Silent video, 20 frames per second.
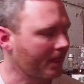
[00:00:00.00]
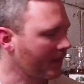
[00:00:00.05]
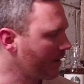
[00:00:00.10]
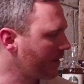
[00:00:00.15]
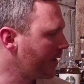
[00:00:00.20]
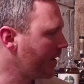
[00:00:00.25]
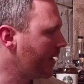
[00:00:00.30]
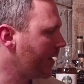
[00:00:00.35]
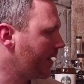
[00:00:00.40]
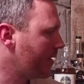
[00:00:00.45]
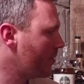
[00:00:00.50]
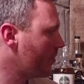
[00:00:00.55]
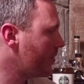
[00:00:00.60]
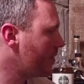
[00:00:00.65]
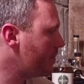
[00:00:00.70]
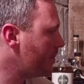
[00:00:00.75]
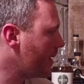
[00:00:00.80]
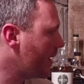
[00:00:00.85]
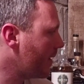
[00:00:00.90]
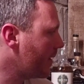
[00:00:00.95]
Yeah, and on the
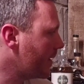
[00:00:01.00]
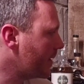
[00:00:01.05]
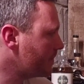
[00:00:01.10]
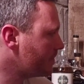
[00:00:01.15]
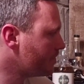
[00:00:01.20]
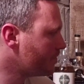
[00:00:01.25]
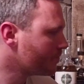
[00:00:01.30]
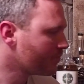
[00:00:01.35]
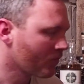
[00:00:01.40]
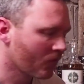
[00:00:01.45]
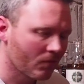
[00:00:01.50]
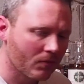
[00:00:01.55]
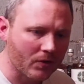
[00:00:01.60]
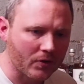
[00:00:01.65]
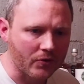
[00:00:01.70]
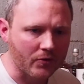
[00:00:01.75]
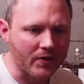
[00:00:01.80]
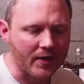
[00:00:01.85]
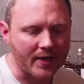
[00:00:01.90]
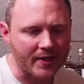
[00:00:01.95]
palate,
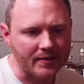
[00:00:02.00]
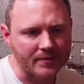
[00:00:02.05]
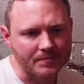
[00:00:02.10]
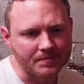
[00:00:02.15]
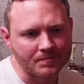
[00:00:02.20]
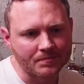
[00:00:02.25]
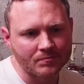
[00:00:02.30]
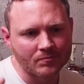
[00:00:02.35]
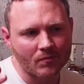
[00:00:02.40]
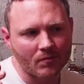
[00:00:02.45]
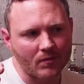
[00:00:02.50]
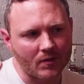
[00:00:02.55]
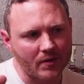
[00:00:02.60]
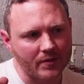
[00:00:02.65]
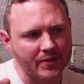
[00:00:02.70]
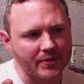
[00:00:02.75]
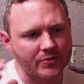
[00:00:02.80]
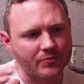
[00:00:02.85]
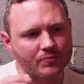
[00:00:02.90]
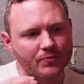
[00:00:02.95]
you get
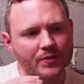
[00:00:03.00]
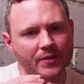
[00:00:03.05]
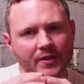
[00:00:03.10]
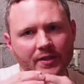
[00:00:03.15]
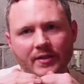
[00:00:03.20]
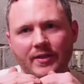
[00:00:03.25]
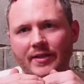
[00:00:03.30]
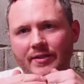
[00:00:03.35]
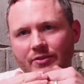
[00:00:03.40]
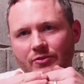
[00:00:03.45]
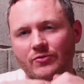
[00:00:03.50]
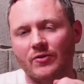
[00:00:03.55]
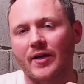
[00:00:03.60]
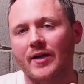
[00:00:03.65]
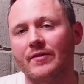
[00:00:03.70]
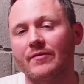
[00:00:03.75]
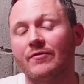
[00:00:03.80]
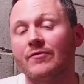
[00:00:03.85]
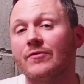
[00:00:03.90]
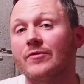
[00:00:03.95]
these really nice
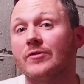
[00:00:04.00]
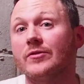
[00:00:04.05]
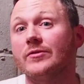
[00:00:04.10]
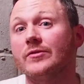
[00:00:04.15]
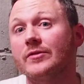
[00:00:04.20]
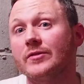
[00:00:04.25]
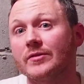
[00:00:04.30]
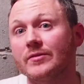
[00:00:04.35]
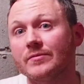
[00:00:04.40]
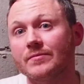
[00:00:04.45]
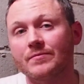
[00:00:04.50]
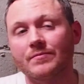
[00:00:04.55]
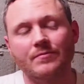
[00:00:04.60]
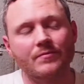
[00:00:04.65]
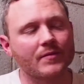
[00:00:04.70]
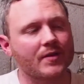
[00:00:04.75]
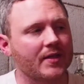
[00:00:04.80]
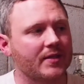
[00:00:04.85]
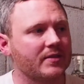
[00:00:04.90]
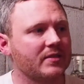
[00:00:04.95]
dried fruit
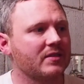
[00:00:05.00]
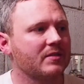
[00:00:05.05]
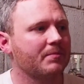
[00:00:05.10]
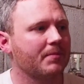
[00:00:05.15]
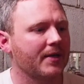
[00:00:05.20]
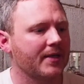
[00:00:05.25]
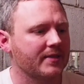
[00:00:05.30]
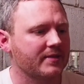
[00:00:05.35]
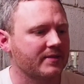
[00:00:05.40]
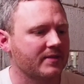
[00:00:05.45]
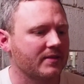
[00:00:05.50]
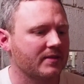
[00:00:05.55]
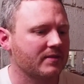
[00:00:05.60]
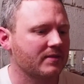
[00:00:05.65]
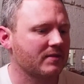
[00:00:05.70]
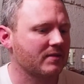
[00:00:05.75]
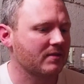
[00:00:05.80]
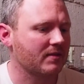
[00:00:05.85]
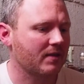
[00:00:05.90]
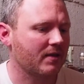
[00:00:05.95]
and
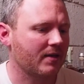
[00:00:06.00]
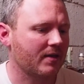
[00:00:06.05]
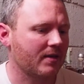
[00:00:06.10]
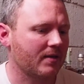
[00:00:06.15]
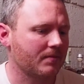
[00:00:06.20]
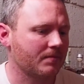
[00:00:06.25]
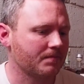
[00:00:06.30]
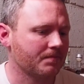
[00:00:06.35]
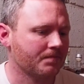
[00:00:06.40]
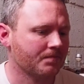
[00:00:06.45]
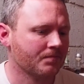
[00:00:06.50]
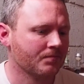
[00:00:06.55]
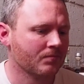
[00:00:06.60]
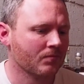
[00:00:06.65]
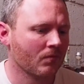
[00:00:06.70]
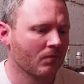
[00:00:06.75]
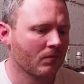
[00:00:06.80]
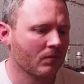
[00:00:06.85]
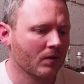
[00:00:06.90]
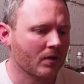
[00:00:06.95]
spices.
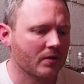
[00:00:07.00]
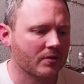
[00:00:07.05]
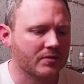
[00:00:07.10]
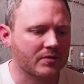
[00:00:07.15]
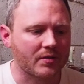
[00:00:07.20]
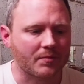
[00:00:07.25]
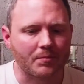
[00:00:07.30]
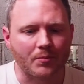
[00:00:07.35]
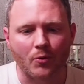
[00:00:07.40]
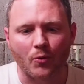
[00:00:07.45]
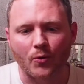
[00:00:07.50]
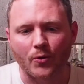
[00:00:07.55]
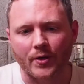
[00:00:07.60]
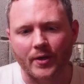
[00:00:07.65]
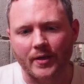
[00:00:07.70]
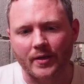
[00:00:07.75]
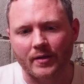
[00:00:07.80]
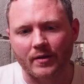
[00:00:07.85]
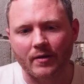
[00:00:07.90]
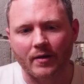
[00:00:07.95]

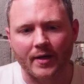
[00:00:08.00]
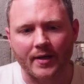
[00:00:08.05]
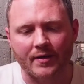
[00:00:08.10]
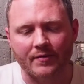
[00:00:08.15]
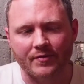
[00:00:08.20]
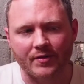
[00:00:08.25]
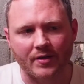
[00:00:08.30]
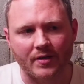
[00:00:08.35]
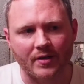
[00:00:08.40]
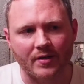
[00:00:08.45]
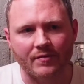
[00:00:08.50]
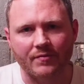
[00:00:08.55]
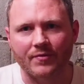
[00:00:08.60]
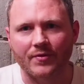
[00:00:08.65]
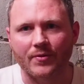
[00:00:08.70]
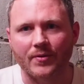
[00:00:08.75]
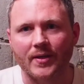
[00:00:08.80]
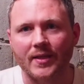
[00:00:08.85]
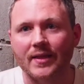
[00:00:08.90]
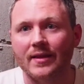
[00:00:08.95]
Supporting kind of a
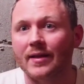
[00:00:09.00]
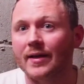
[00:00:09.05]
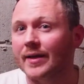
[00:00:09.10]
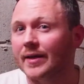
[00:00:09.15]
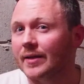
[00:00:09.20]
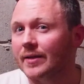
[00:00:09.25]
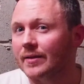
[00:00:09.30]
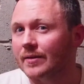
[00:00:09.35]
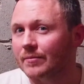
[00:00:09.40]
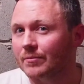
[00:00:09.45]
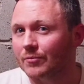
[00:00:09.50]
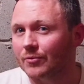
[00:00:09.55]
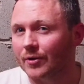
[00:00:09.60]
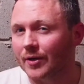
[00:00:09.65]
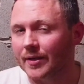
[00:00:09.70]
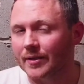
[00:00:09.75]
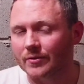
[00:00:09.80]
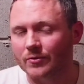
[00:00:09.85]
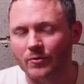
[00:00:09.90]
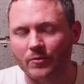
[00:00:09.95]
very light and
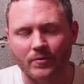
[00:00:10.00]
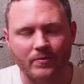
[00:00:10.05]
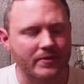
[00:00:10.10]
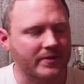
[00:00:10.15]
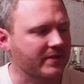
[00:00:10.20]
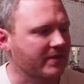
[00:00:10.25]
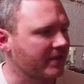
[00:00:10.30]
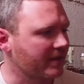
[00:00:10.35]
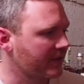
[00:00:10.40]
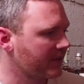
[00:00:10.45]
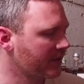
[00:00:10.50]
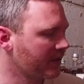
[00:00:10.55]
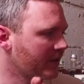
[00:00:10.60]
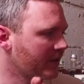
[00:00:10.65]
bright corn whiskey.